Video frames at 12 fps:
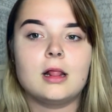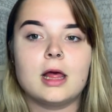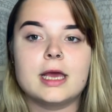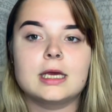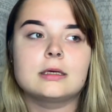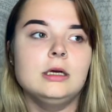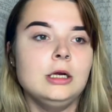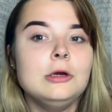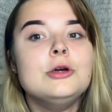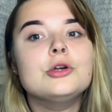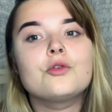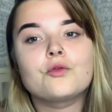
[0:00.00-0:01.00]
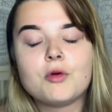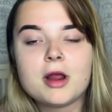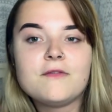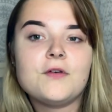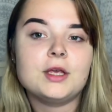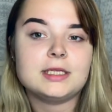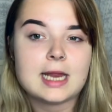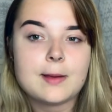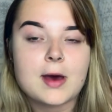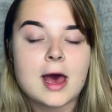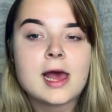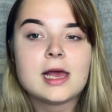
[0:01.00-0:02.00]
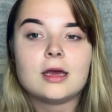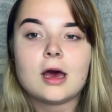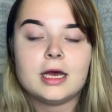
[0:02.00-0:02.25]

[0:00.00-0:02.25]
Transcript: Like, great first day back.